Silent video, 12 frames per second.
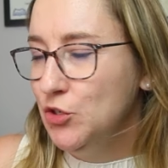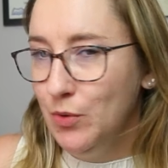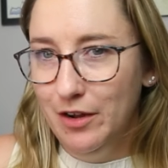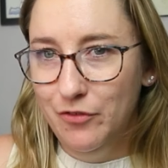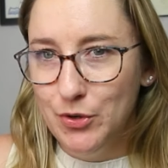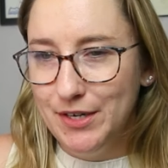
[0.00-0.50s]

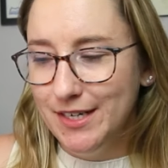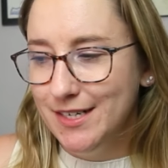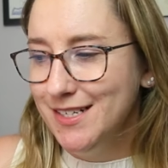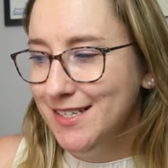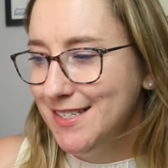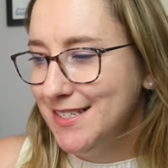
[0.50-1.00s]
12
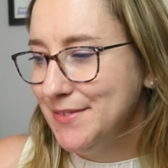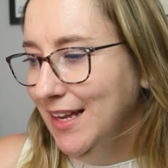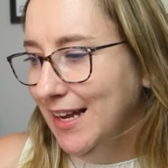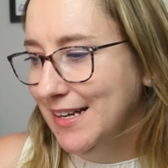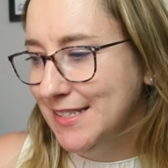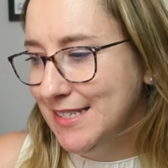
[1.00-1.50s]
orders
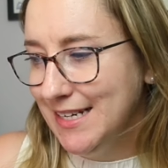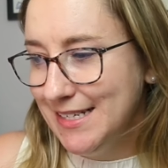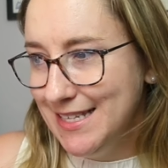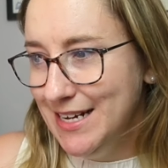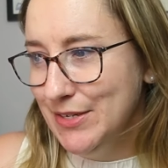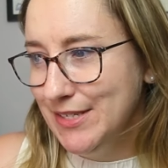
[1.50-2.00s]
and
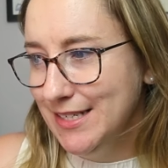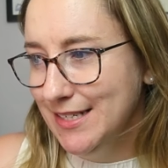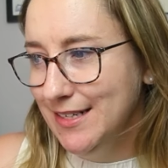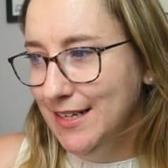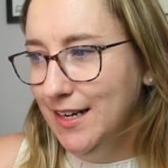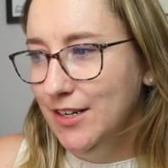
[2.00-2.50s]

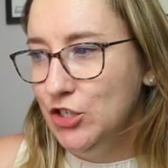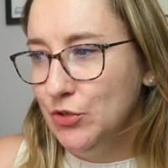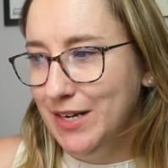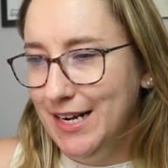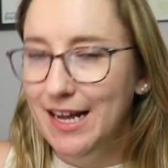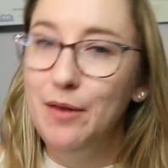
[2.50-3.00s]

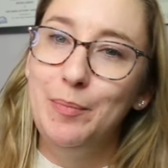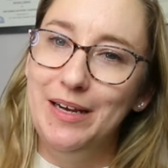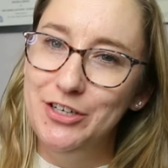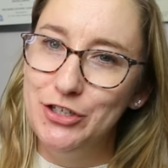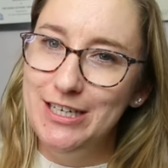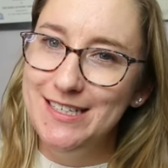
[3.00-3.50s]
6,029
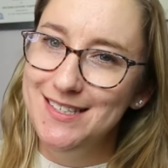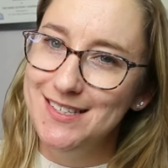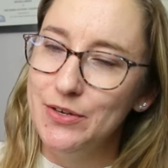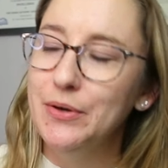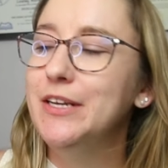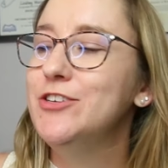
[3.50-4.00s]
page reads.
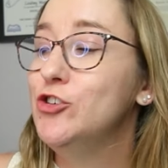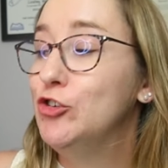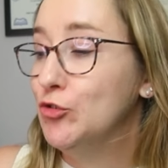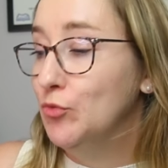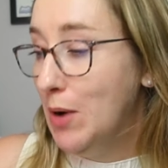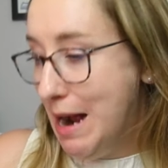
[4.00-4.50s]
So it
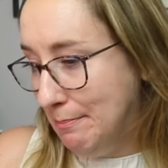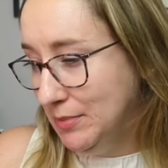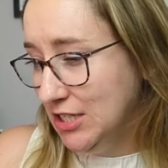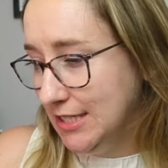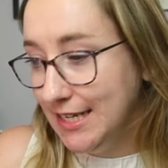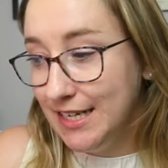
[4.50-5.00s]

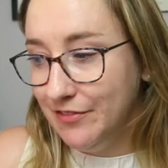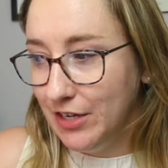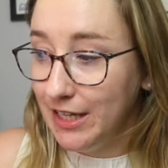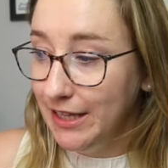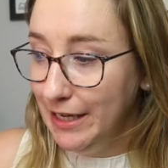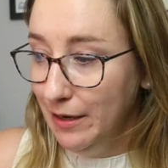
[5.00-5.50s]
dropped
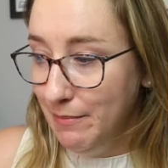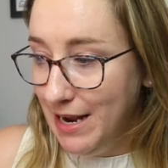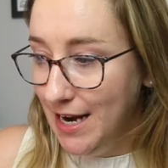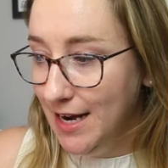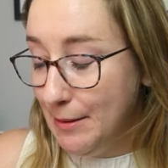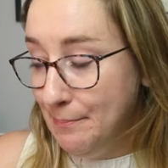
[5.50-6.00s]
significantly in
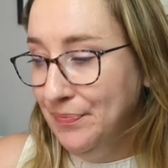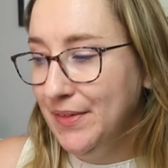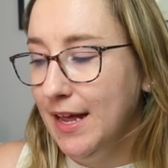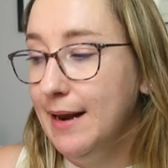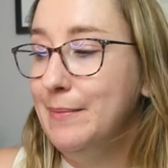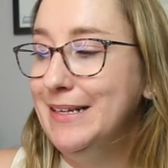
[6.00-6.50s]
May.
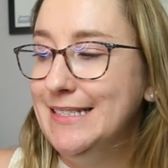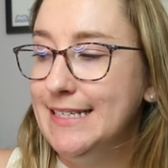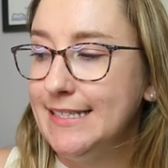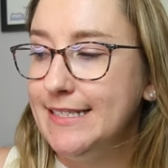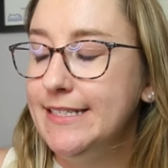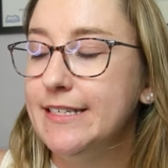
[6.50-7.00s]
And I made
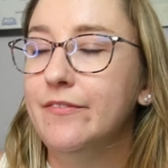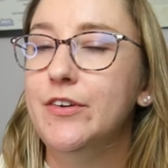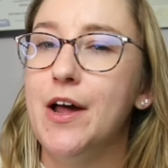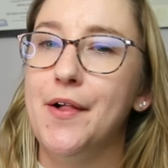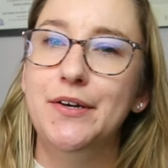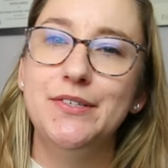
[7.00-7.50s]

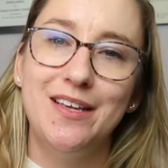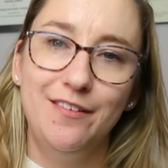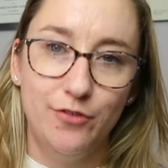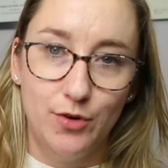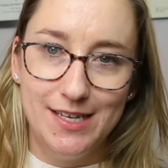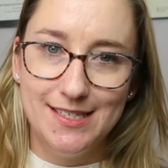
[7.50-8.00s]

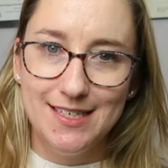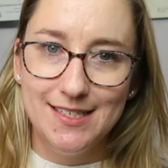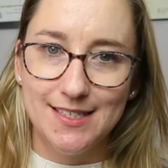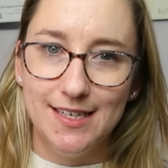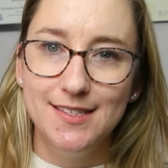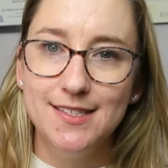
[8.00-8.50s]

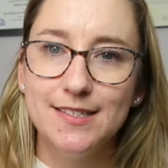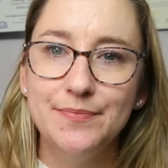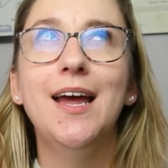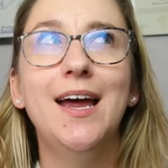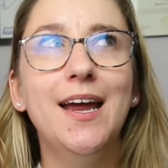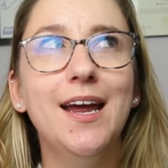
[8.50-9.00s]
$67.46.
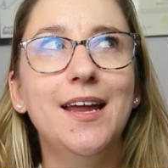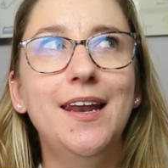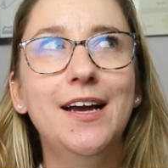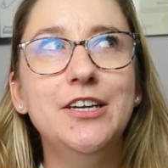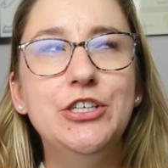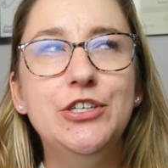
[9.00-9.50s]
And
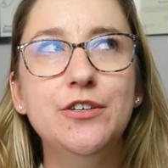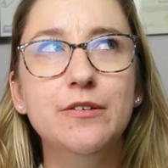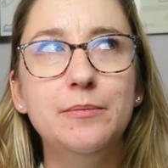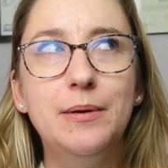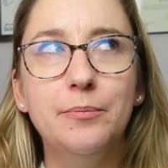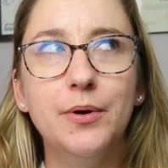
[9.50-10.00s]
I do
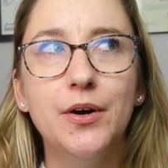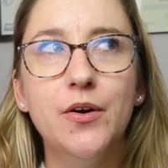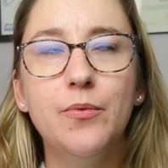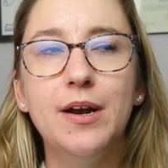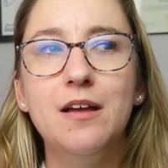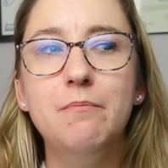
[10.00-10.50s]
remember
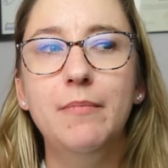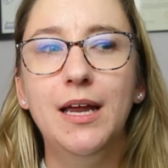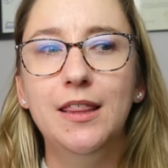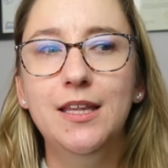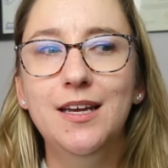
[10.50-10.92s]
when I made